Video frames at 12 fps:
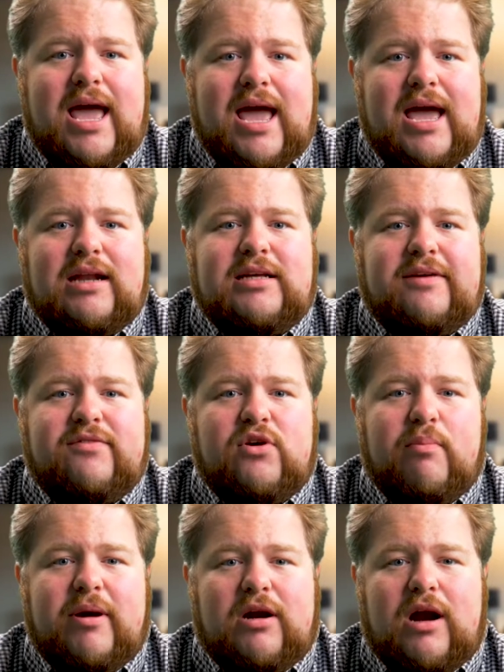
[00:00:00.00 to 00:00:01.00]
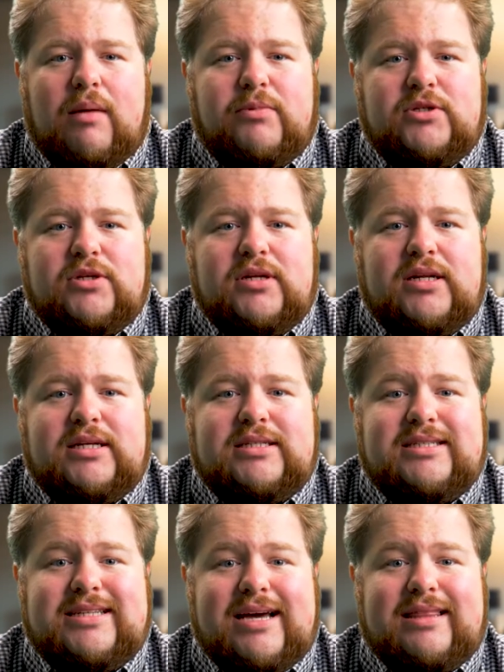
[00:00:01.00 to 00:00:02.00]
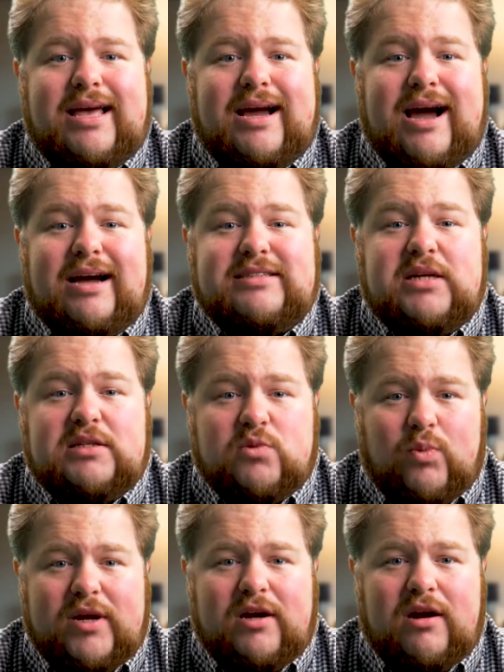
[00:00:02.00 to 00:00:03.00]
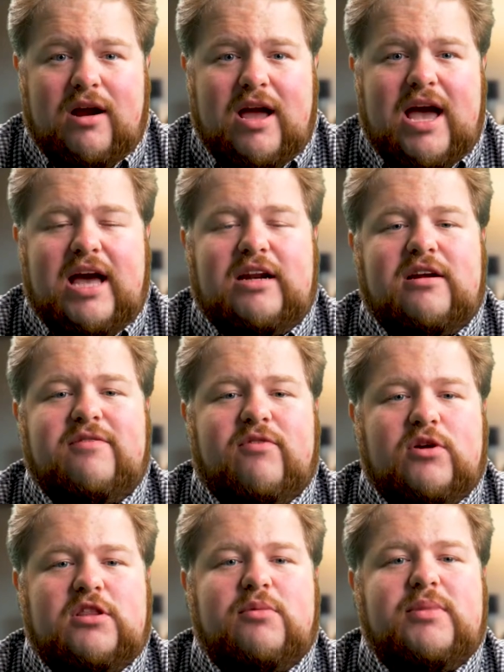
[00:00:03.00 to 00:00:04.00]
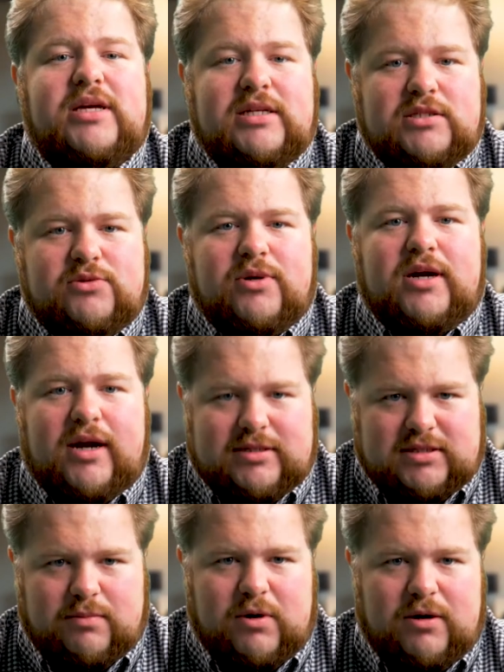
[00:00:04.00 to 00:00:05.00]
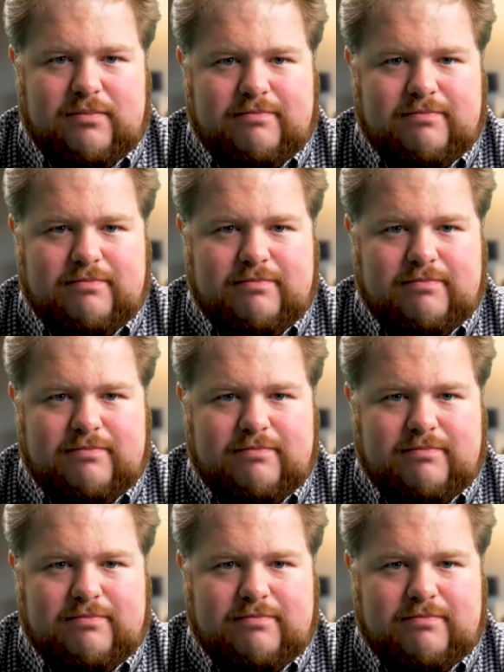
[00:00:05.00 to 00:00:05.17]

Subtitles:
and give you a better opportunity to take that contest winner and convert them into a customer.